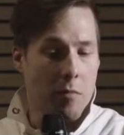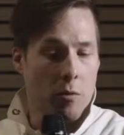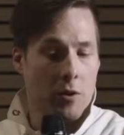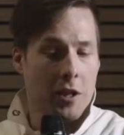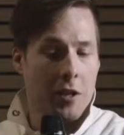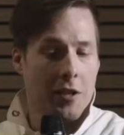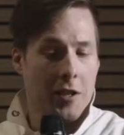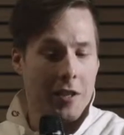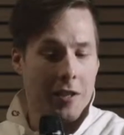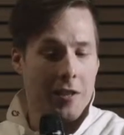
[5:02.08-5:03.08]
most
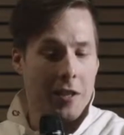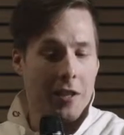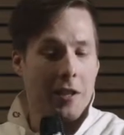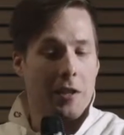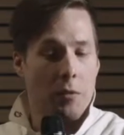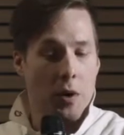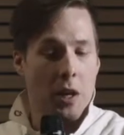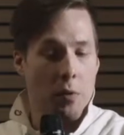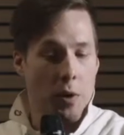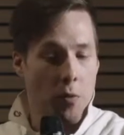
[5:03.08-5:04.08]
disgusting thing in the
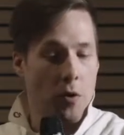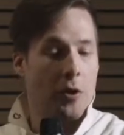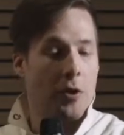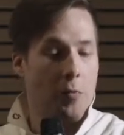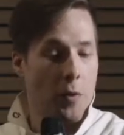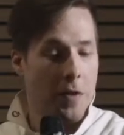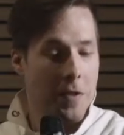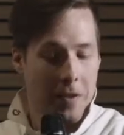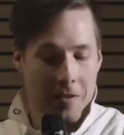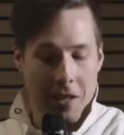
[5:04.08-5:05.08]
way we work with
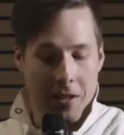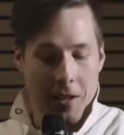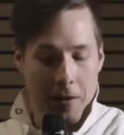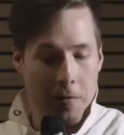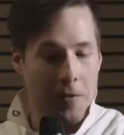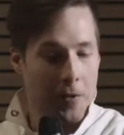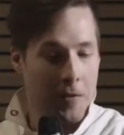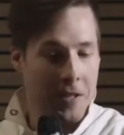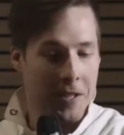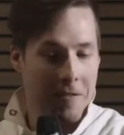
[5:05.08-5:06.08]
these kind of
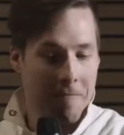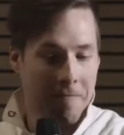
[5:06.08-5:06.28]
services.